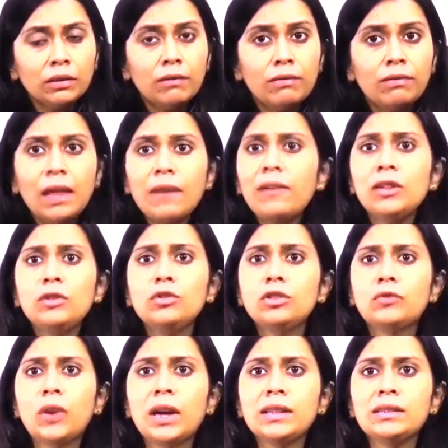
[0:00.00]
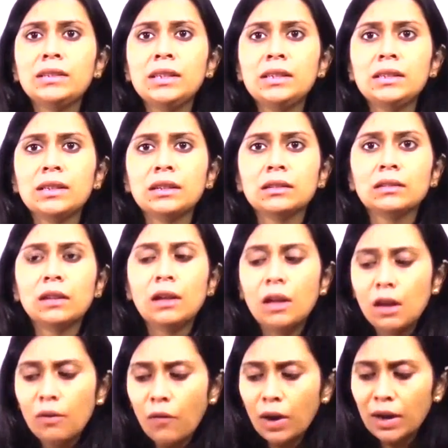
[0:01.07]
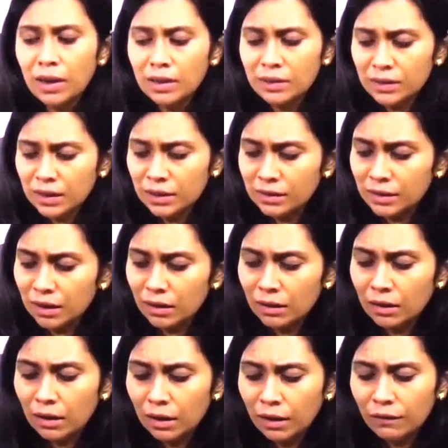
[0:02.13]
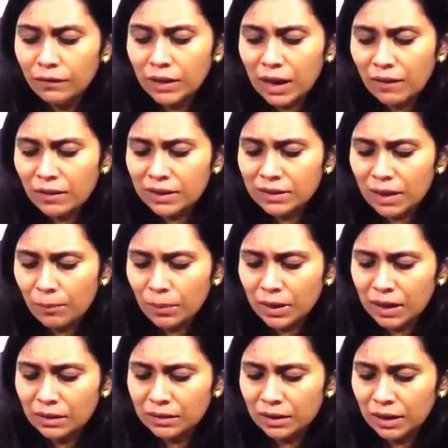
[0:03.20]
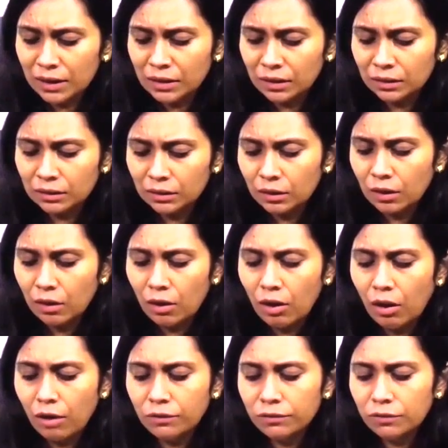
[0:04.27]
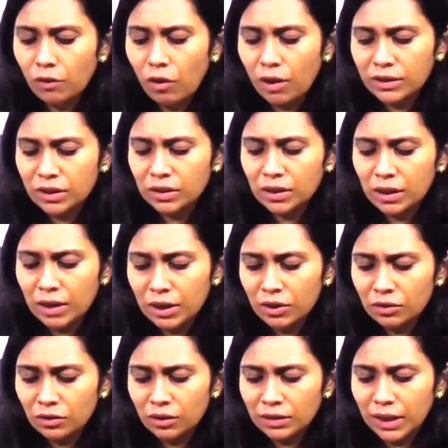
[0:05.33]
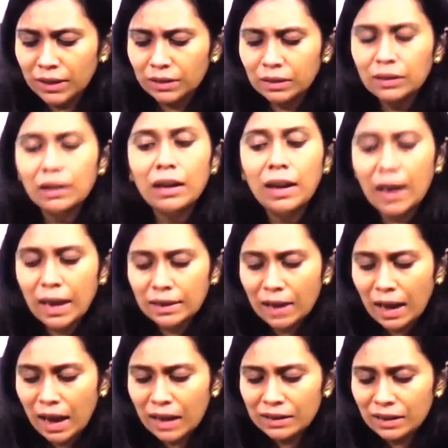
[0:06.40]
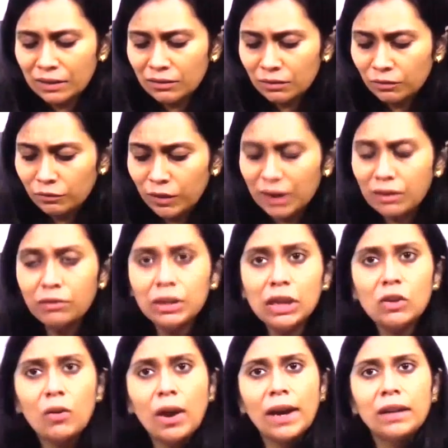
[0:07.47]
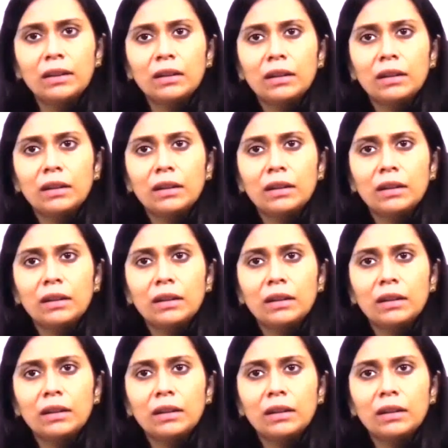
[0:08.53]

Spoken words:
Never used for anesthesia. For anesthesia, we have a separate cylinder of oxygen and nitrous oxide, and as and when required,